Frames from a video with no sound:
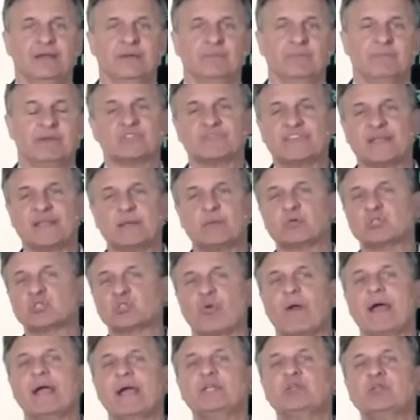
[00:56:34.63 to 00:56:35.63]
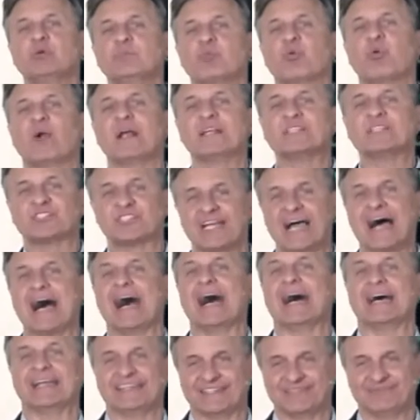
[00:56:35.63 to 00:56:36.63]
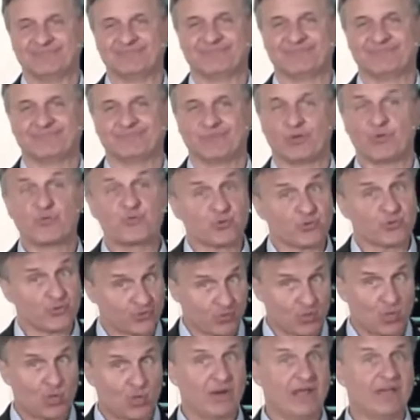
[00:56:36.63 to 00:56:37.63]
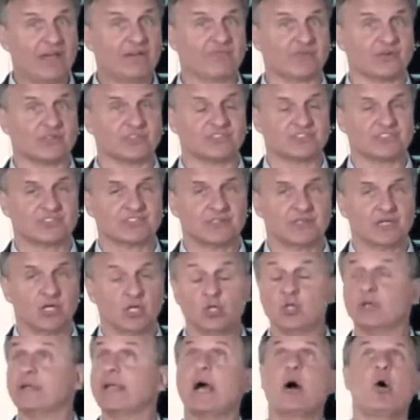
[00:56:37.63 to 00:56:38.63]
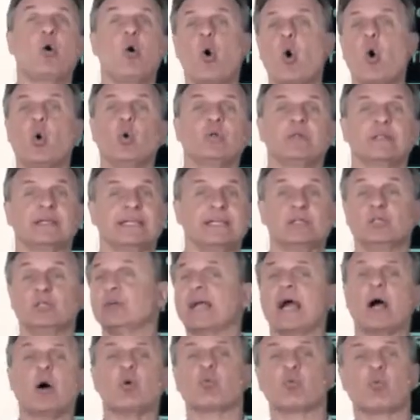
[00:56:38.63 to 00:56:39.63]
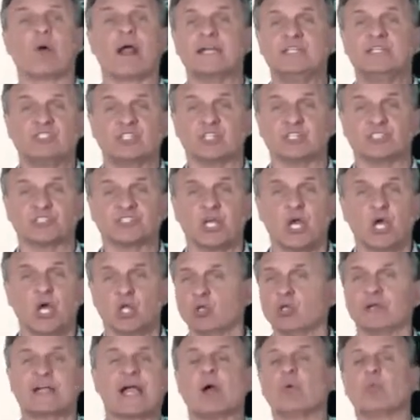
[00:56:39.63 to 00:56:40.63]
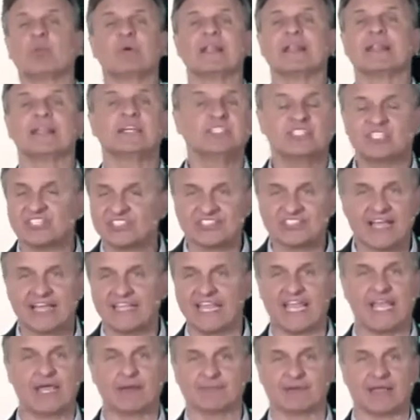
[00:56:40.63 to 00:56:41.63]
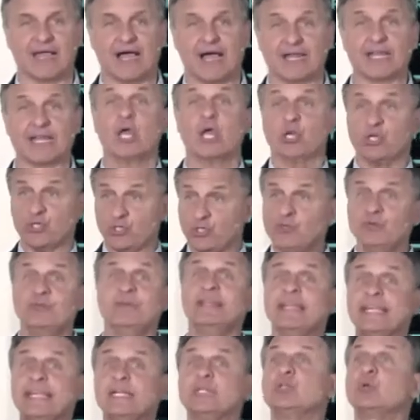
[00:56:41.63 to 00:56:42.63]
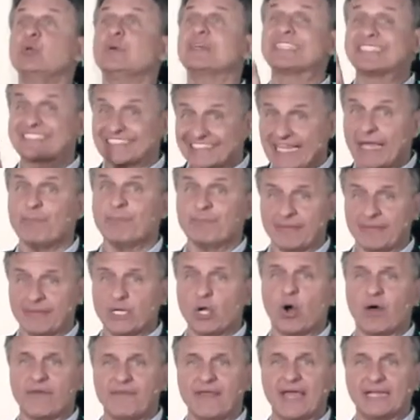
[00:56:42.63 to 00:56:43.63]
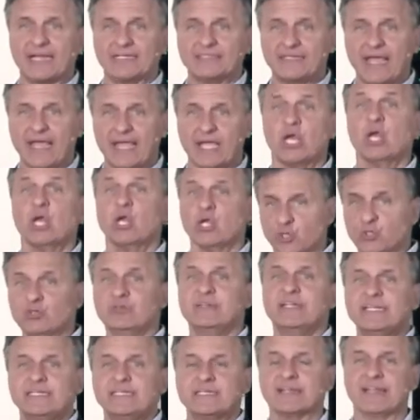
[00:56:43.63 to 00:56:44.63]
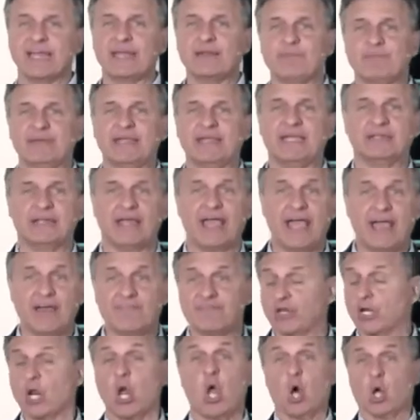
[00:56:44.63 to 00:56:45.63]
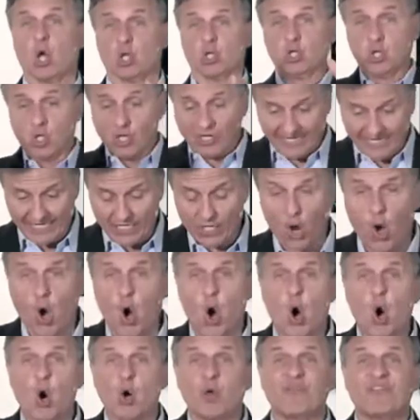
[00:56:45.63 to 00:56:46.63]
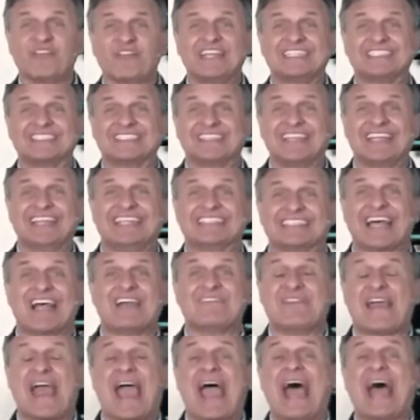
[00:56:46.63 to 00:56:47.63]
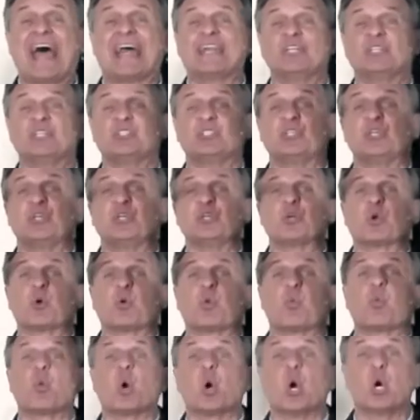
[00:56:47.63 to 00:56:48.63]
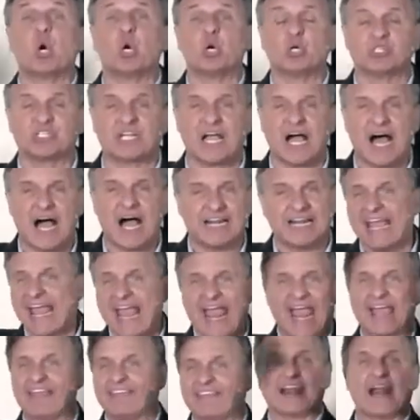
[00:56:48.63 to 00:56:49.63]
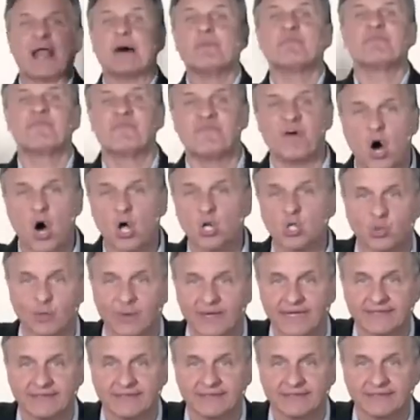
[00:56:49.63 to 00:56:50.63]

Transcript: Because they were trying to impress God through their own efforts. Look how holy, look how righteous, look how religious I am, God. You need to accept me on that day. You need to let me into heaven. Look at all these things I've added to your word, God, and that I'm following.